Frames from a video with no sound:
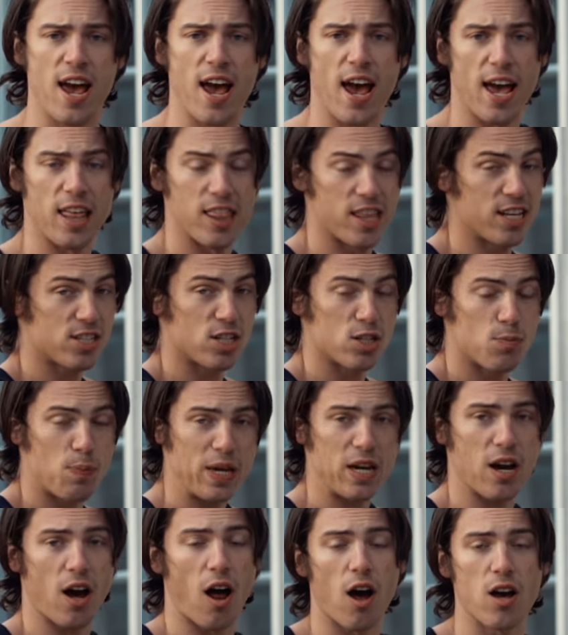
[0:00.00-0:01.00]
And this is
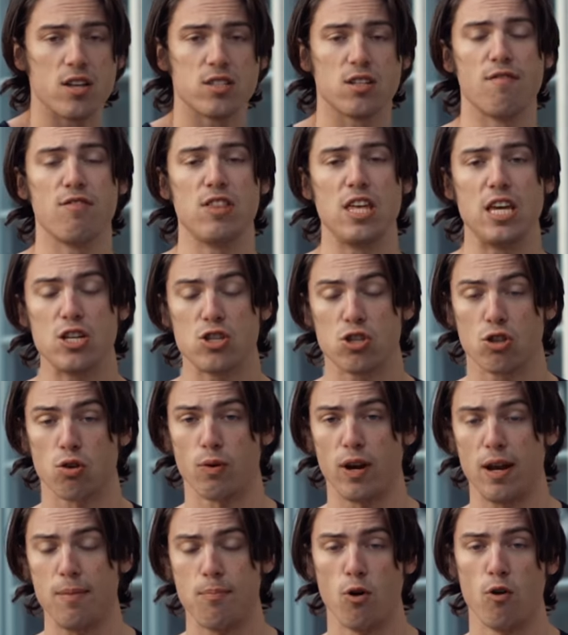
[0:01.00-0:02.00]
because of these
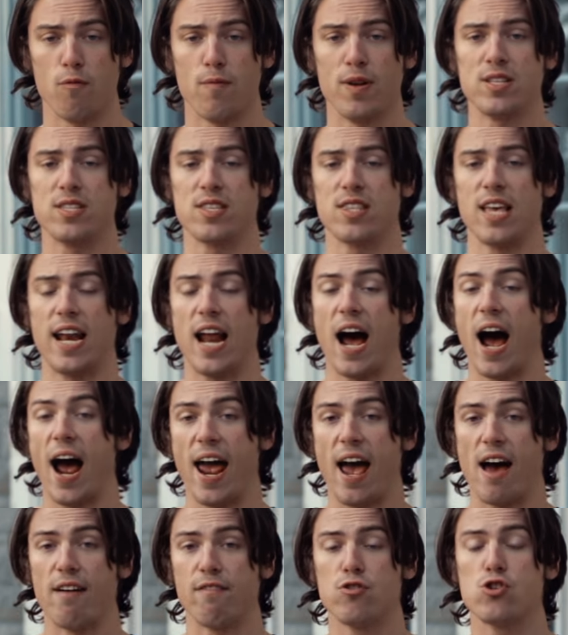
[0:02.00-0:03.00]
three movements that I
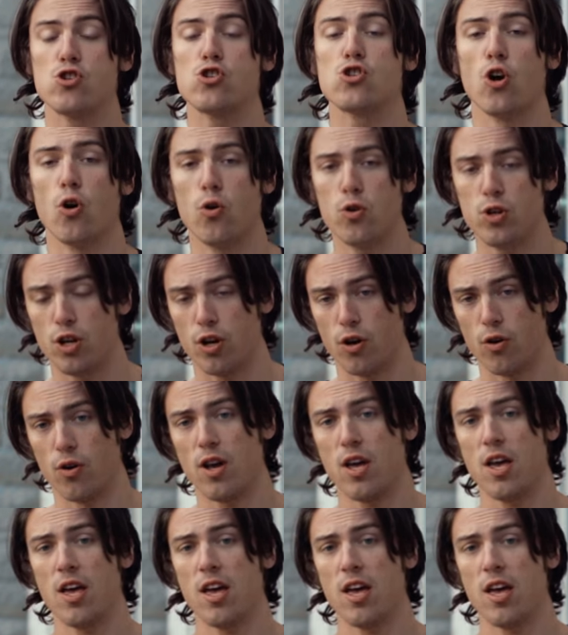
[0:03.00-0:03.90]
have showed you.